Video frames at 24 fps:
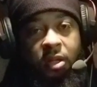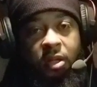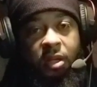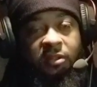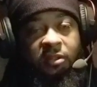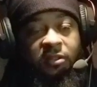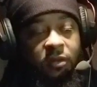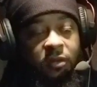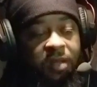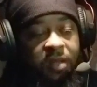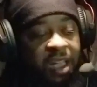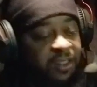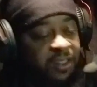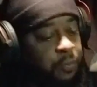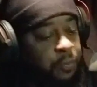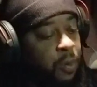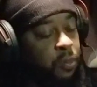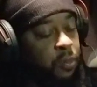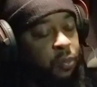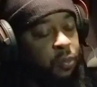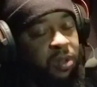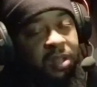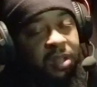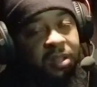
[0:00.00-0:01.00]
And so that's
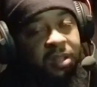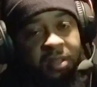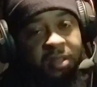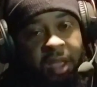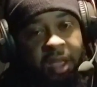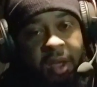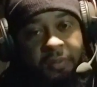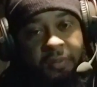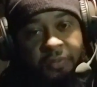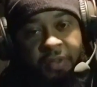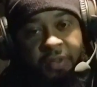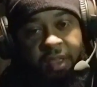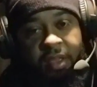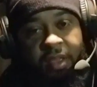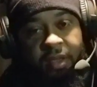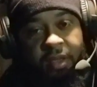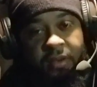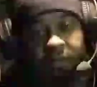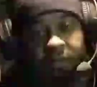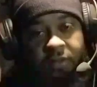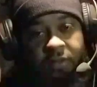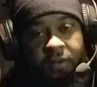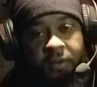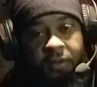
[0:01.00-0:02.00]
what really death
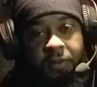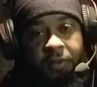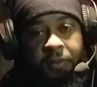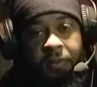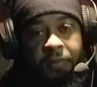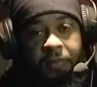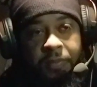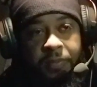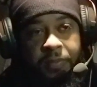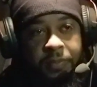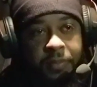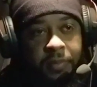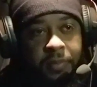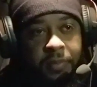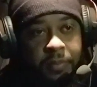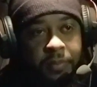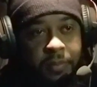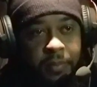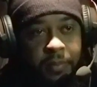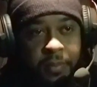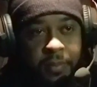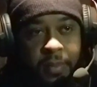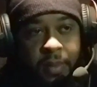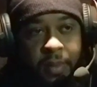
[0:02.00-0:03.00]
is.
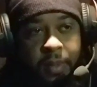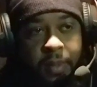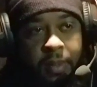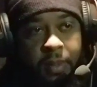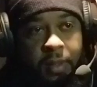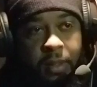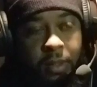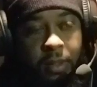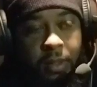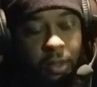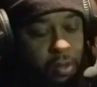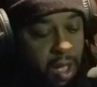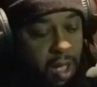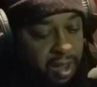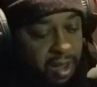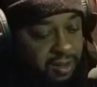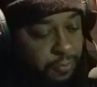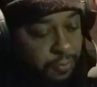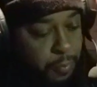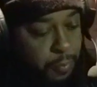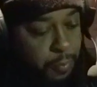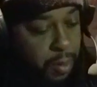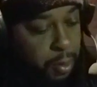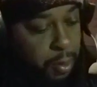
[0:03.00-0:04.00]
You got
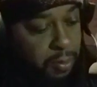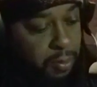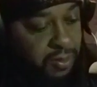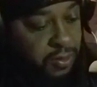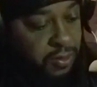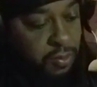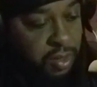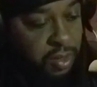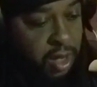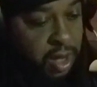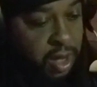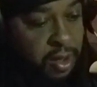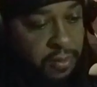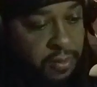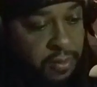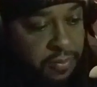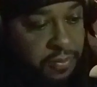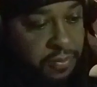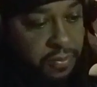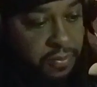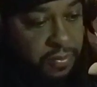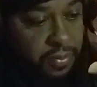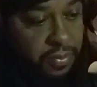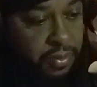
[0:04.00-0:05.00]
spiritual
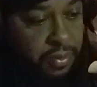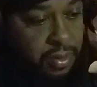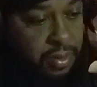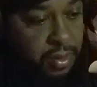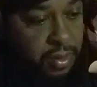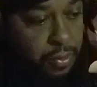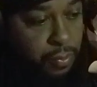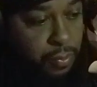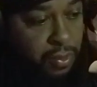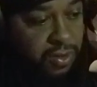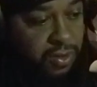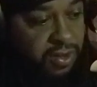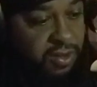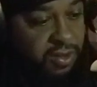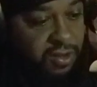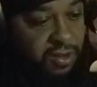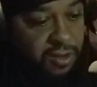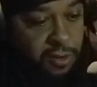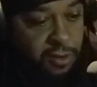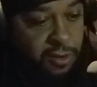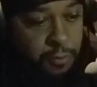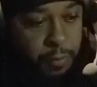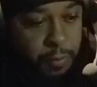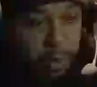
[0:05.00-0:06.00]
death, which is
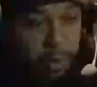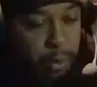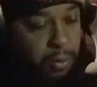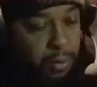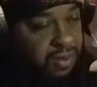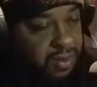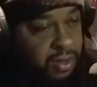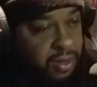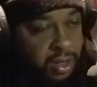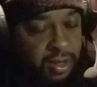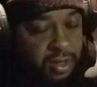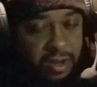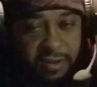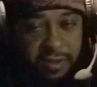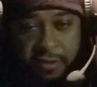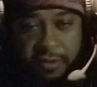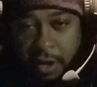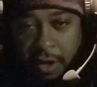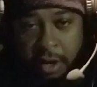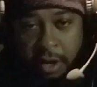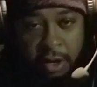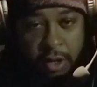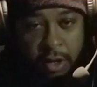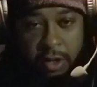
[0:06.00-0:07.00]
spiritually
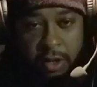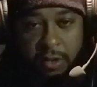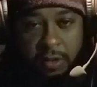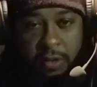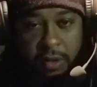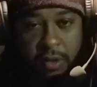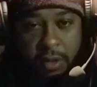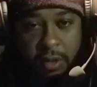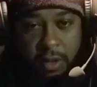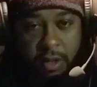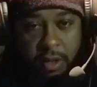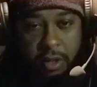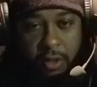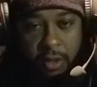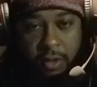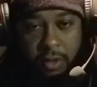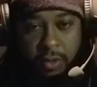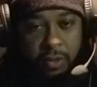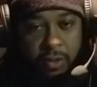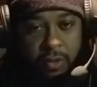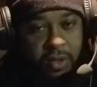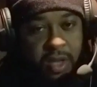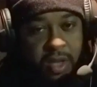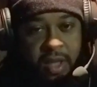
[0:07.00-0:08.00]
discerned.
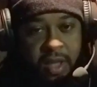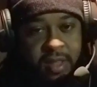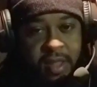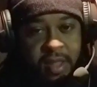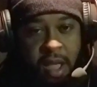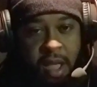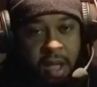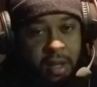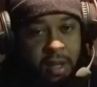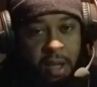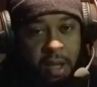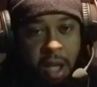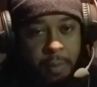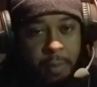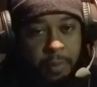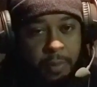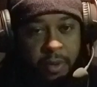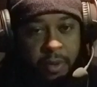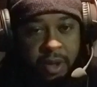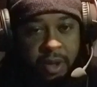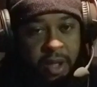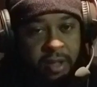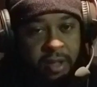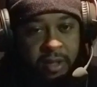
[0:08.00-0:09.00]
You cannot
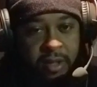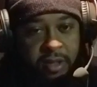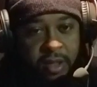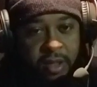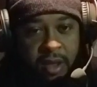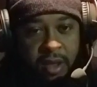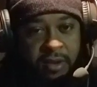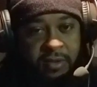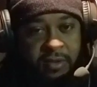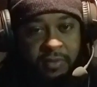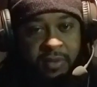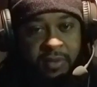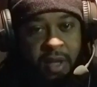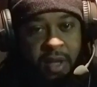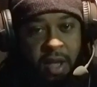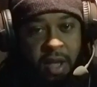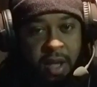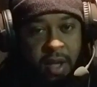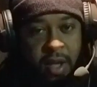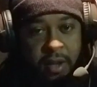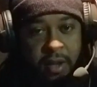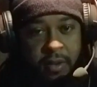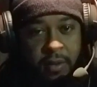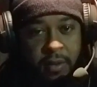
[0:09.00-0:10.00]
comprehend the things of
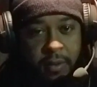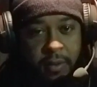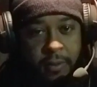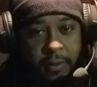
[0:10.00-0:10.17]
God.